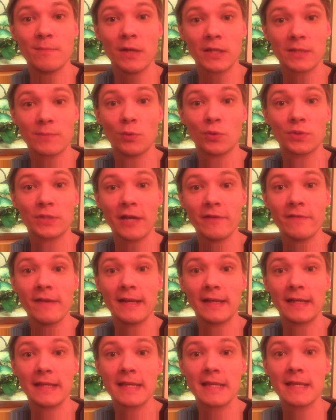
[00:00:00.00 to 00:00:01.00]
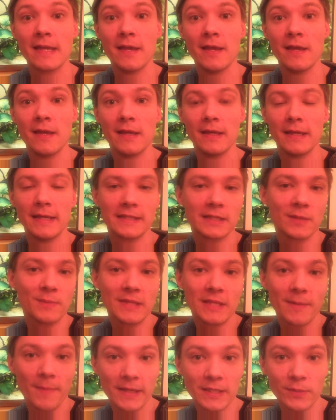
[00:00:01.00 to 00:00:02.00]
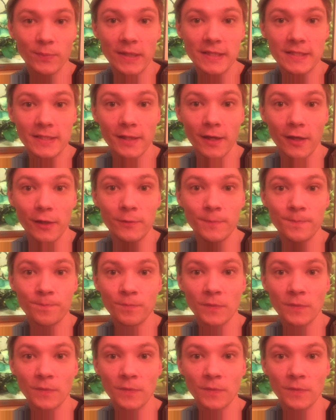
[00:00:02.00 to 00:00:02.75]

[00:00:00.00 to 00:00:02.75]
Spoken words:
much more directly is going to be the best way to go.